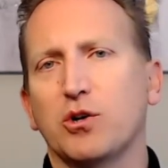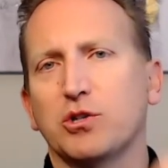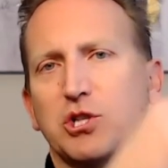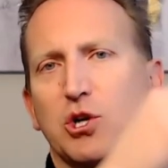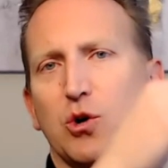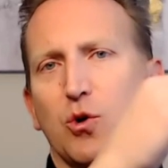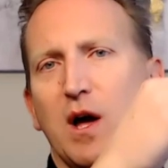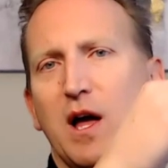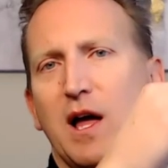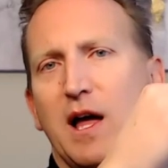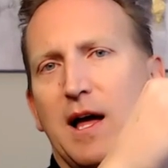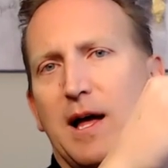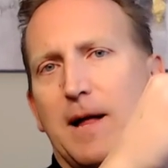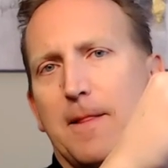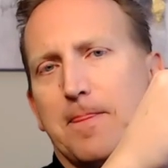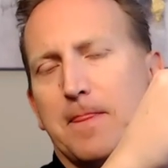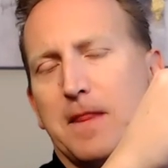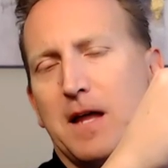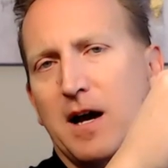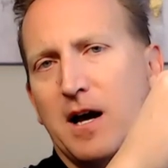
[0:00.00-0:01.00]
So
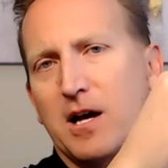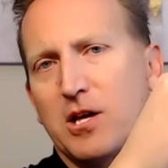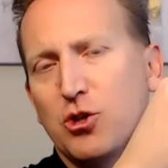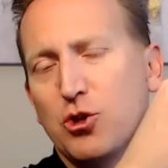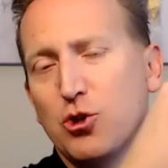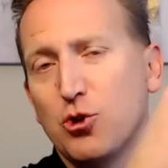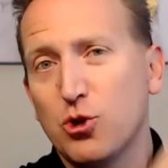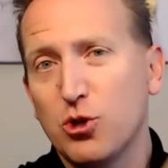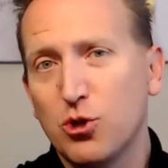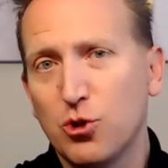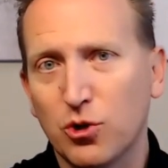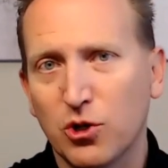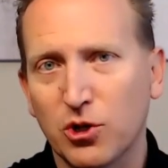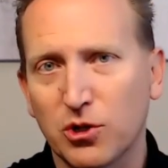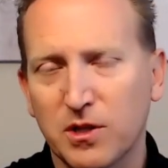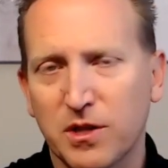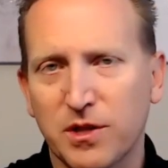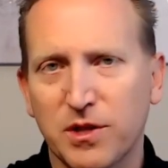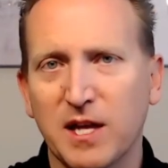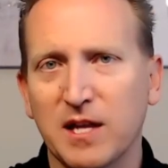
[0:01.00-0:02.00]
you
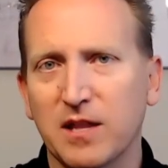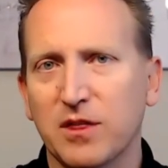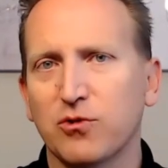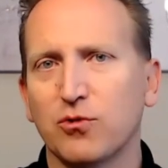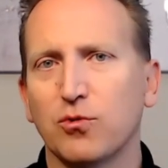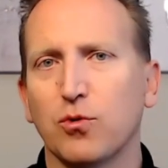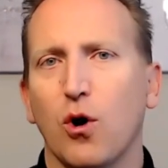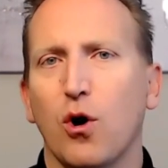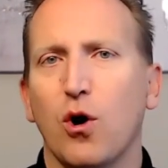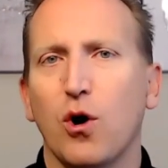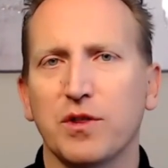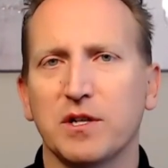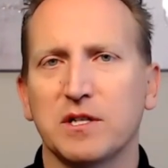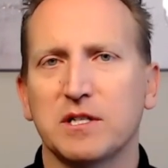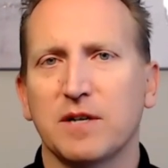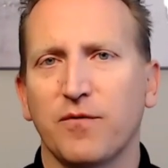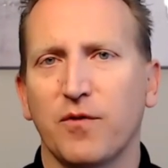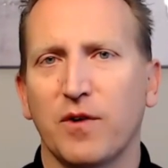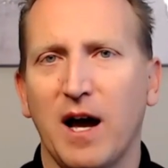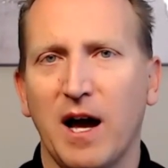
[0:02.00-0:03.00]
could think through all the
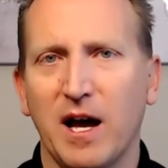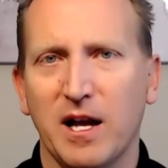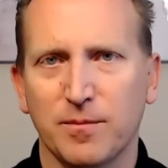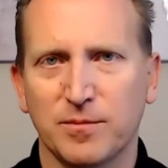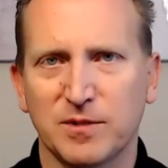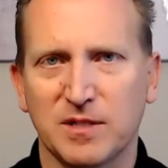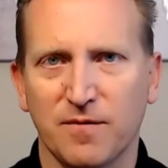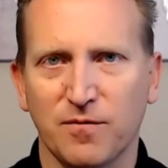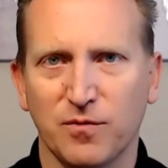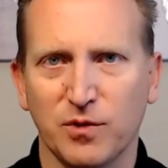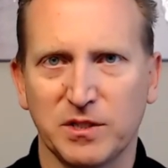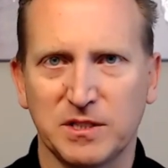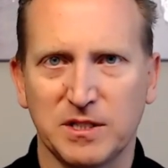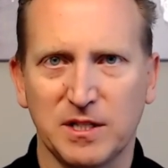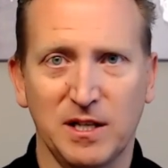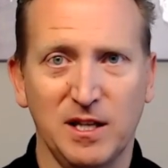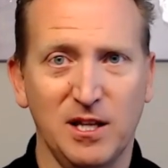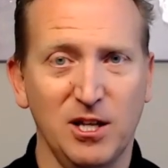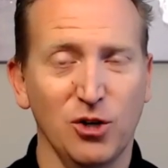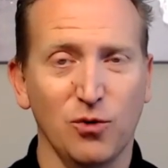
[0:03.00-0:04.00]
different items I've
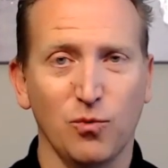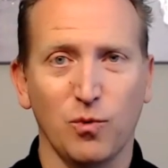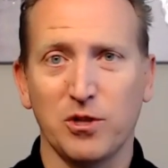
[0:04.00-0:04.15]
listed here,